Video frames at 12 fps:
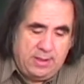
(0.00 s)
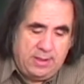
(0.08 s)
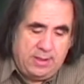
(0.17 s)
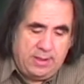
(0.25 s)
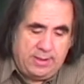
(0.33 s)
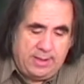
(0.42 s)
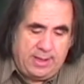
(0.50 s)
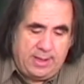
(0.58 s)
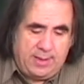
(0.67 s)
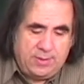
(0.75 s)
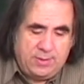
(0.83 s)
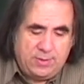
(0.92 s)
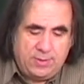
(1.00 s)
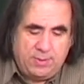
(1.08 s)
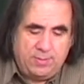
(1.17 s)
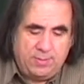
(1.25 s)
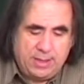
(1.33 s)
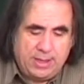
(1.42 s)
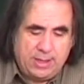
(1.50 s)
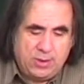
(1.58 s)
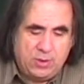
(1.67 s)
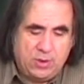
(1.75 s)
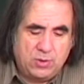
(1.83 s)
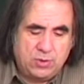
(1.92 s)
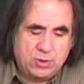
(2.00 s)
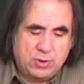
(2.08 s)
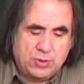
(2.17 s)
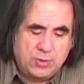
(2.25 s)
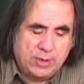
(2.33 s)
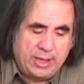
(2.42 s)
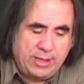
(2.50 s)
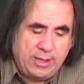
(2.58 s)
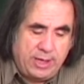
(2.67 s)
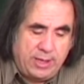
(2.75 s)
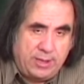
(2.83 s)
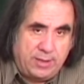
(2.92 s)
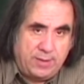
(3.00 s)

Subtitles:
and now black goes rook a8,